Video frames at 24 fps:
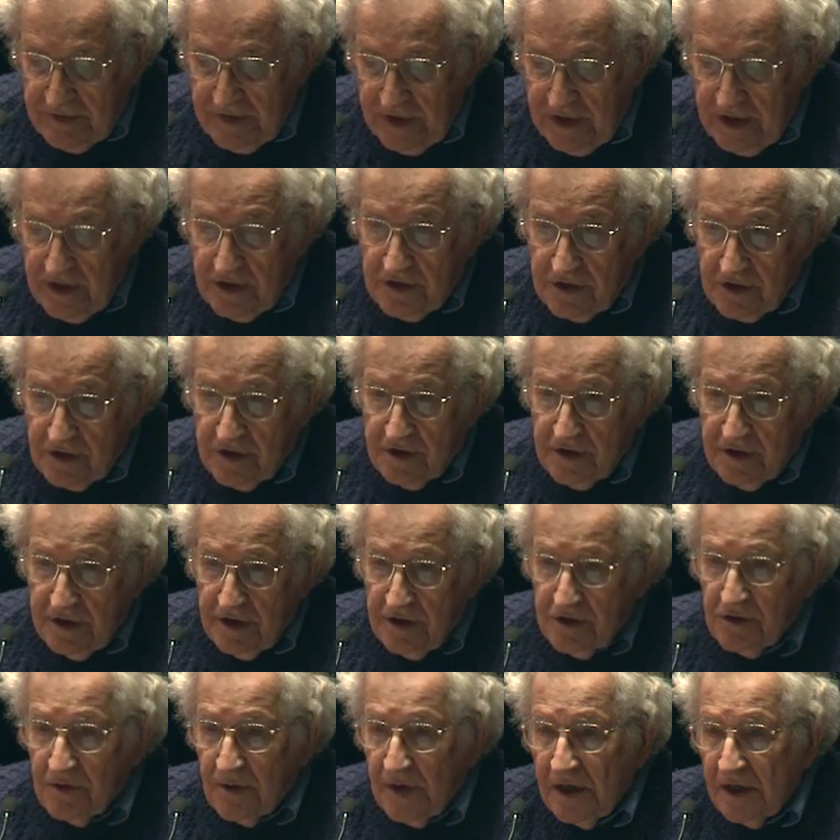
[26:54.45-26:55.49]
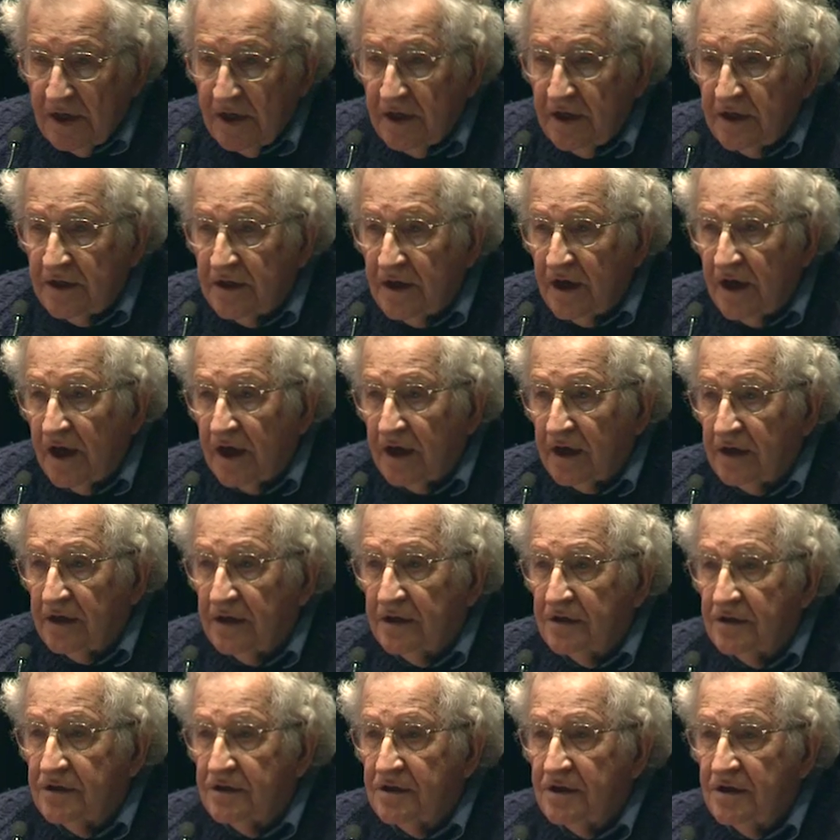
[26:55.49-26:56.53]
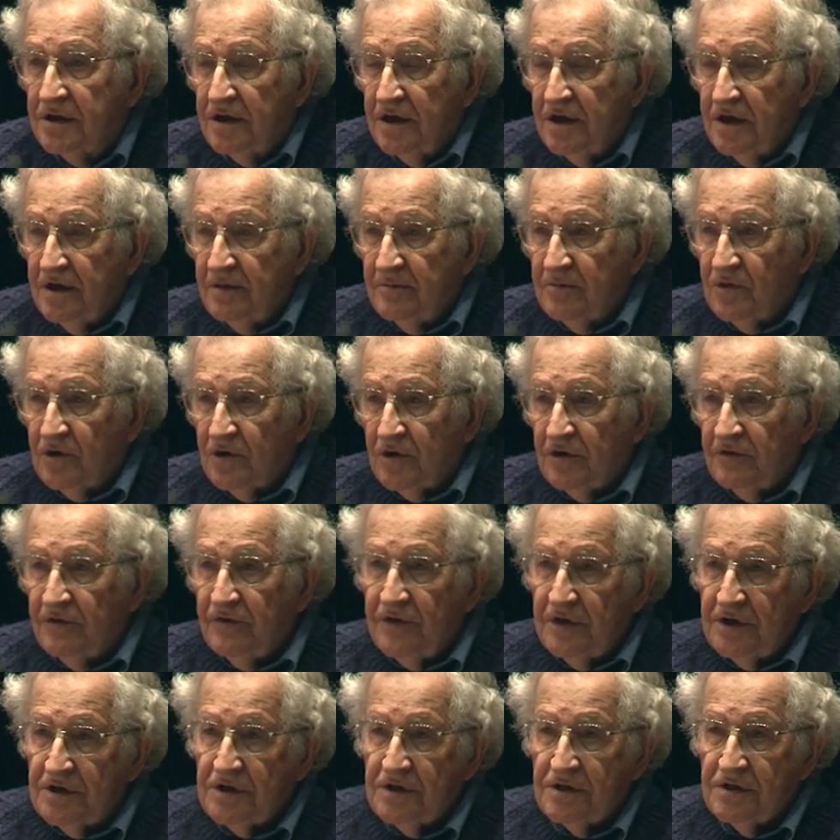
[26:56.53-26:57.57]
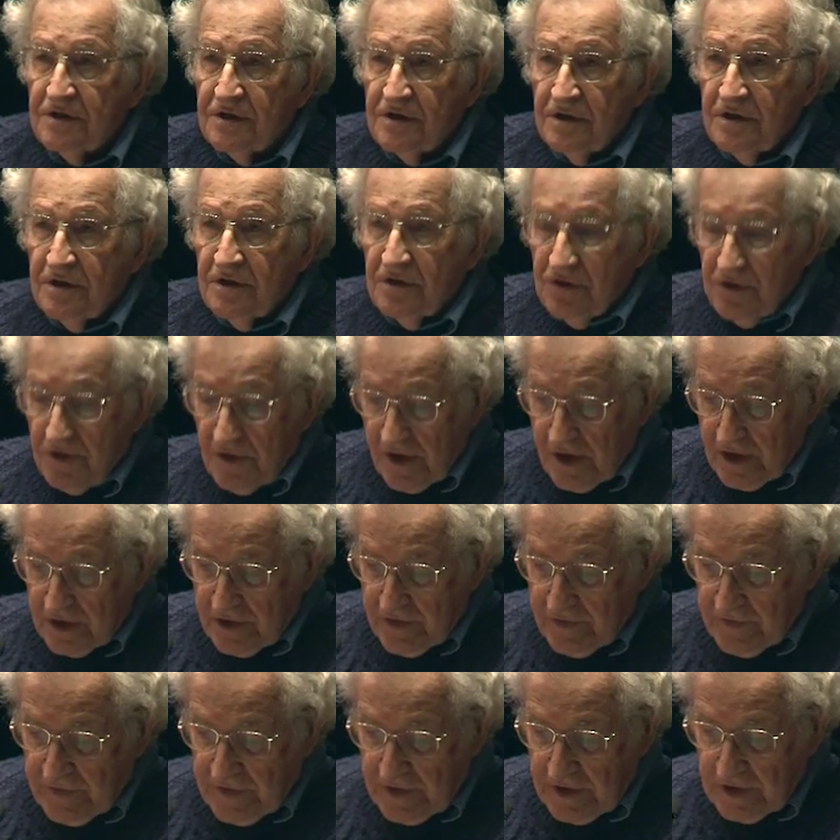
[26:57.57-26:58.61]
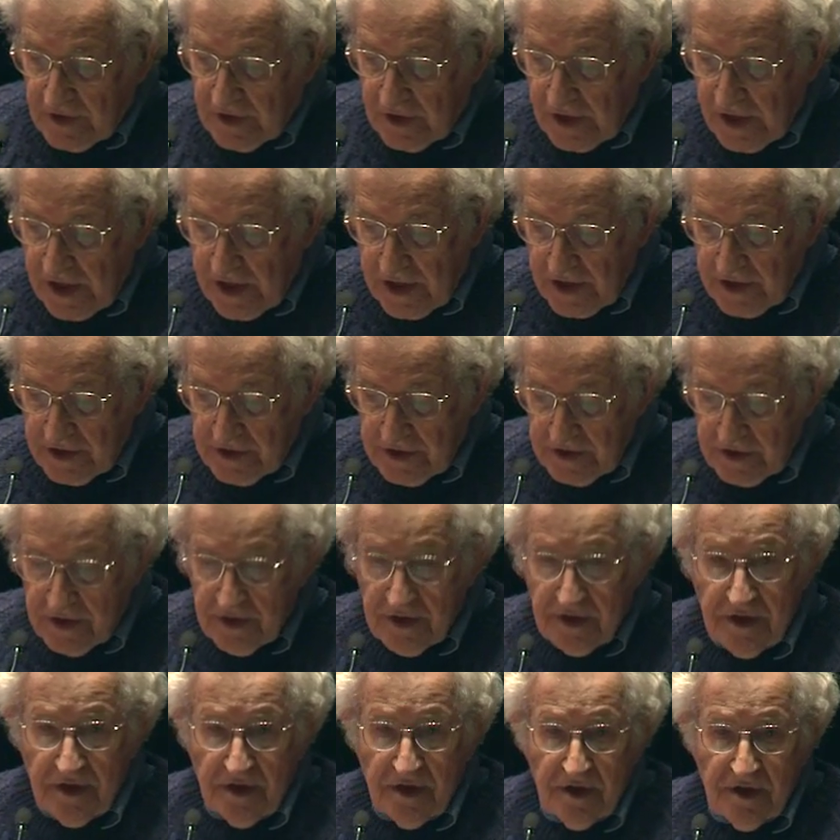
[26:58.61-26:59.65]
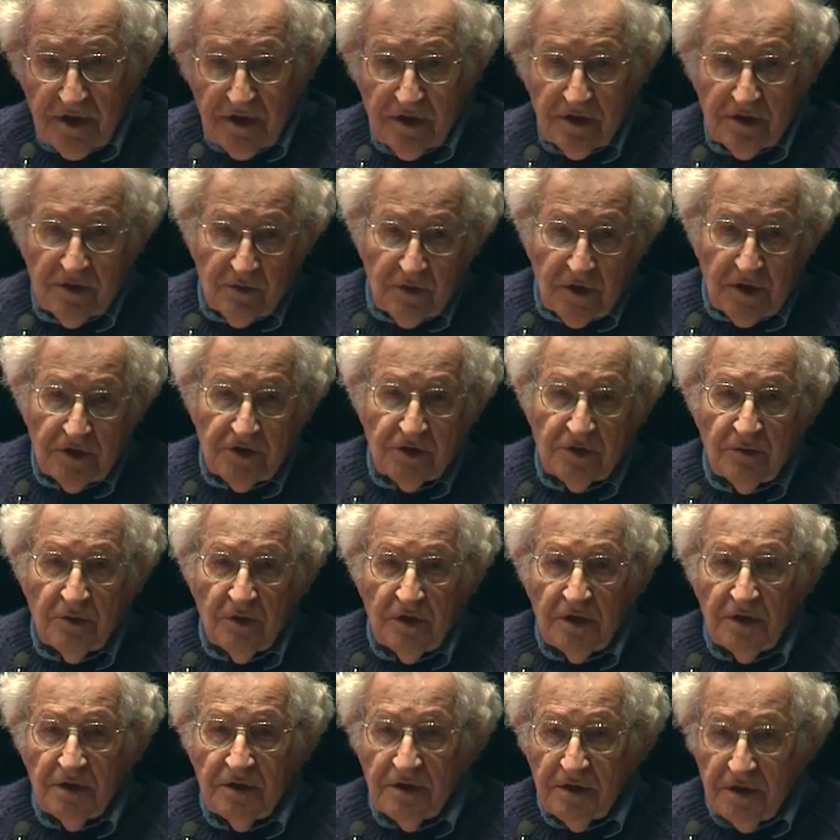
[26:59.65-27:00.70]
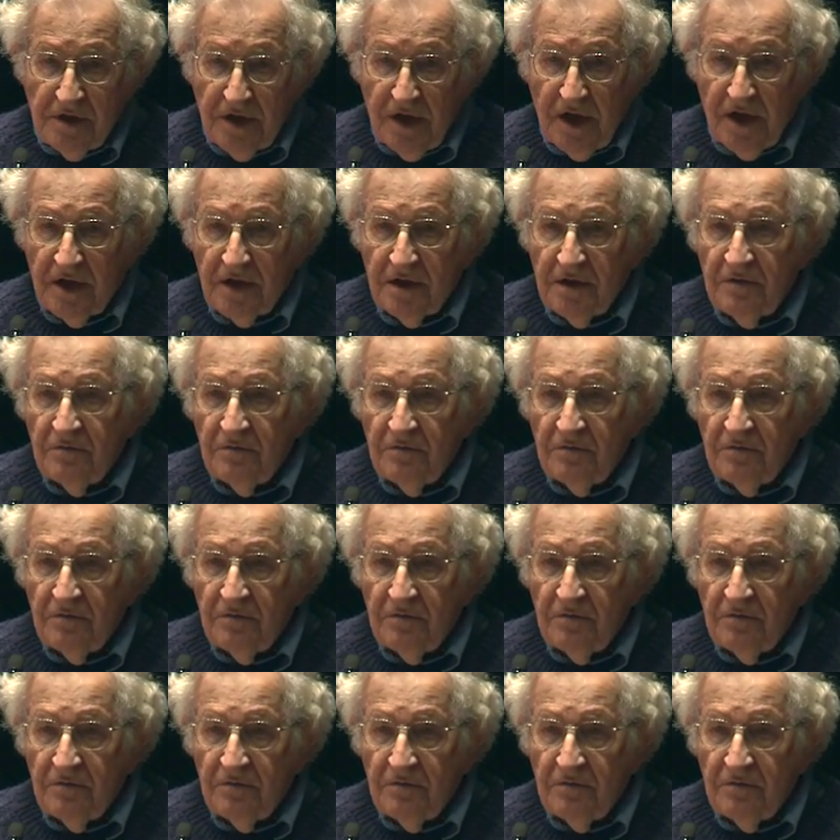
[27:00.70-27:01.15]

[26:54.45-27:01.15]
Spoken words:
Each Israeli attack is more vicious and destructive than the last. The worst one yet